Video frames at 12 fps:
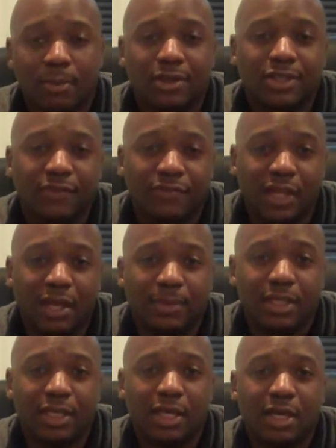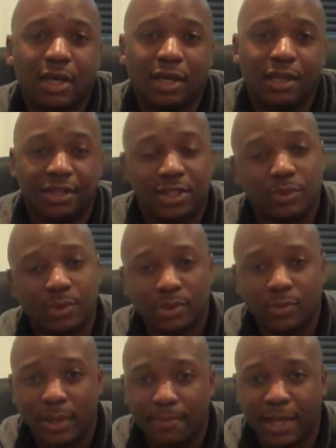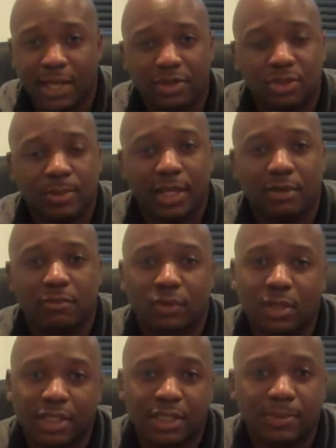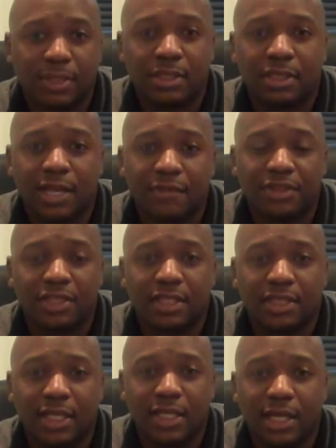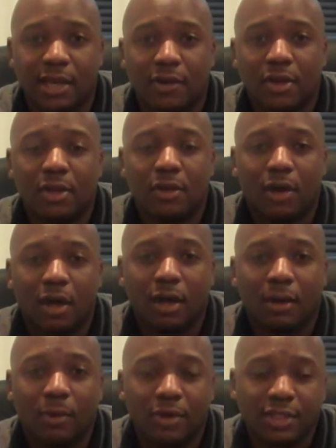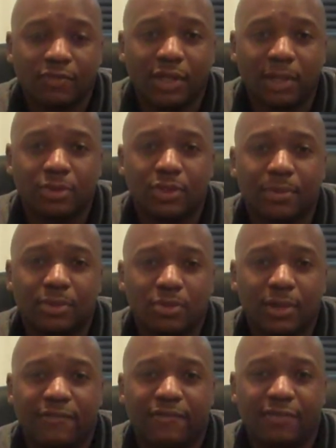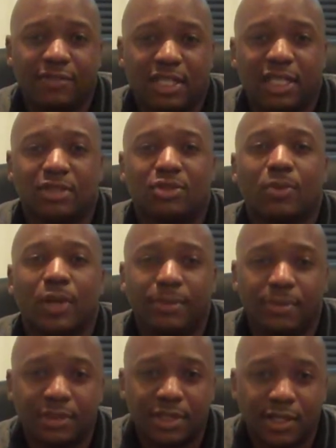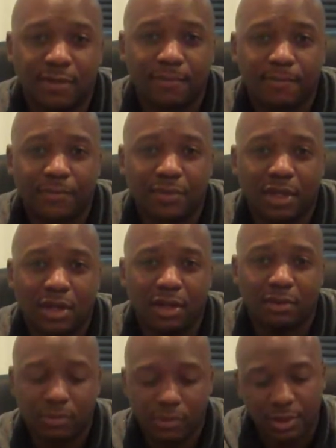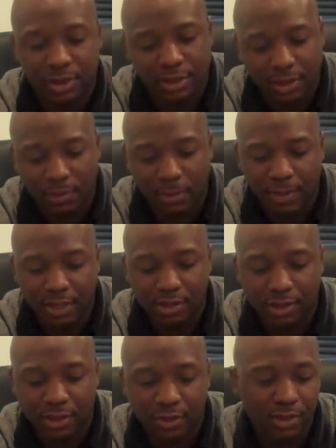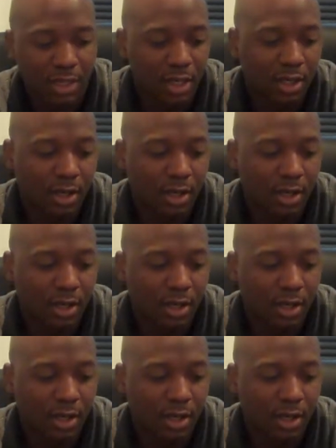Multifamily, and this was with management, real expenses, everything taken out. Multifamily, you get between 15 and 20%, which is some amazing deals.